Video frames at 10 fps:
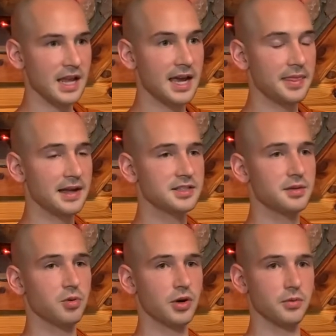And that's
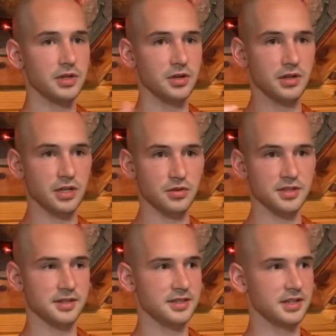the point when you can
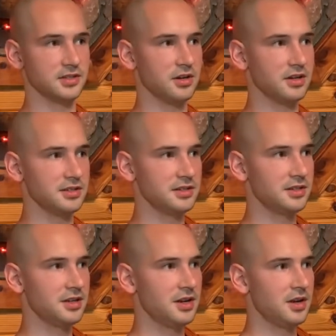use the 6 R's,
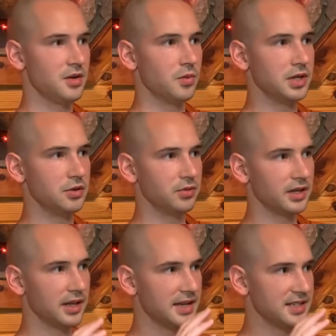when you
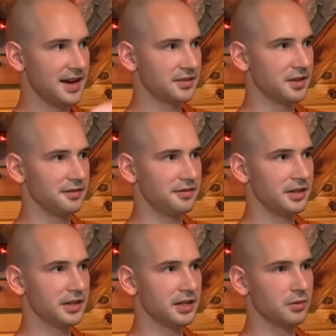realize after the
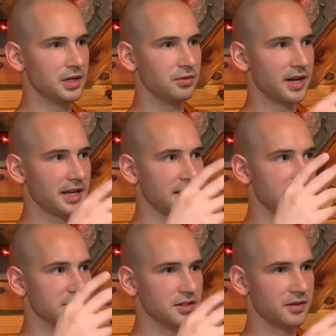feeling, when you
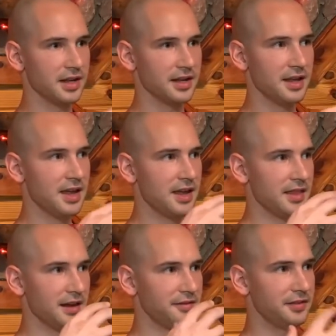recognize, okay,
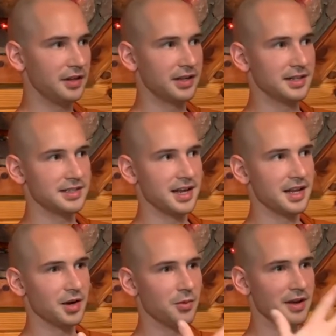that feeling is
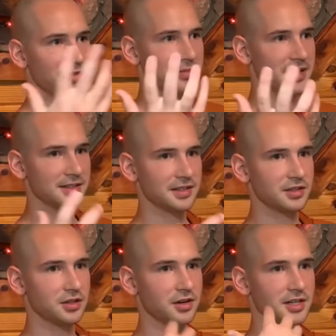getting away from me, it's
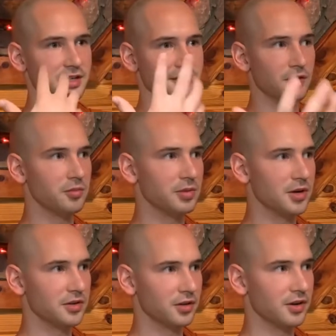turned into
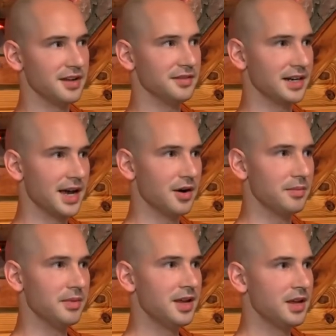full-blown craving, now
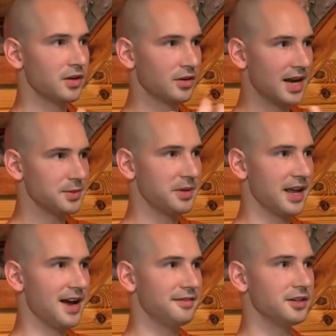I'm grasping
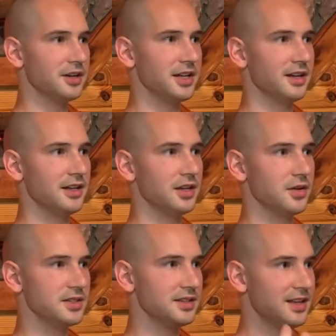after it, you know,
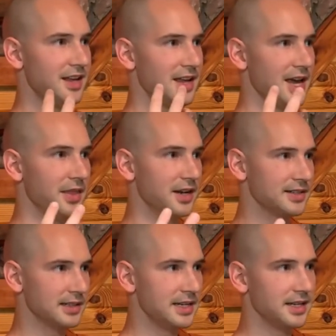it's, and then
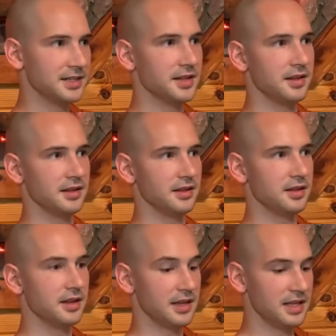it's leading to
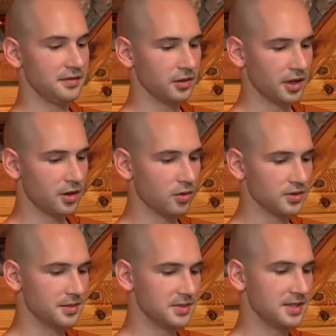the evil,
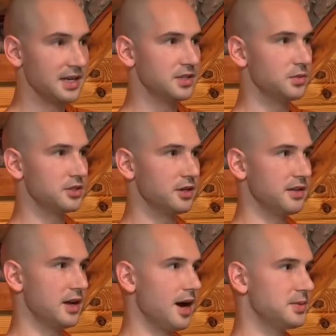unwholesome states, which are
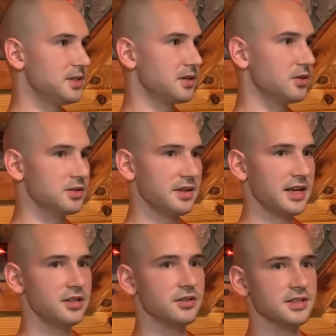the obstacles or the
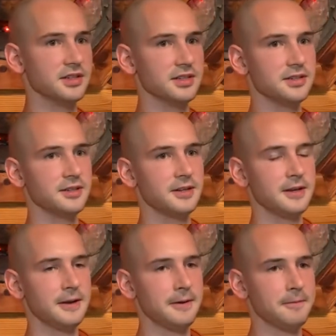hindrances.
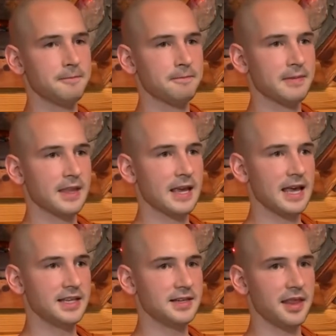
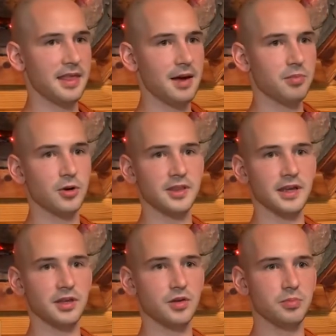It's at that point
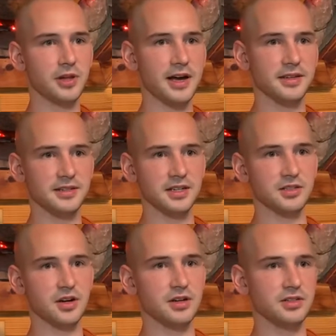that you apply the 6
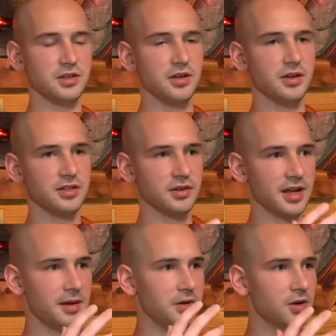R's. You notice,
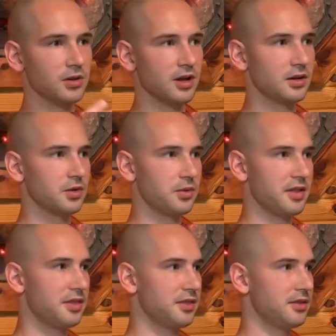okay, I'm no longer
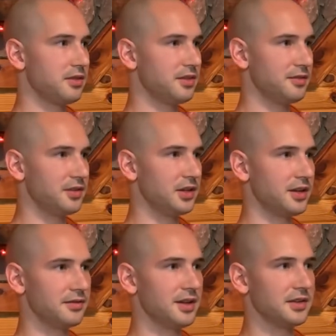with the feeling
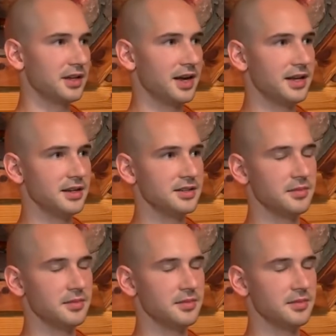of loving kindness.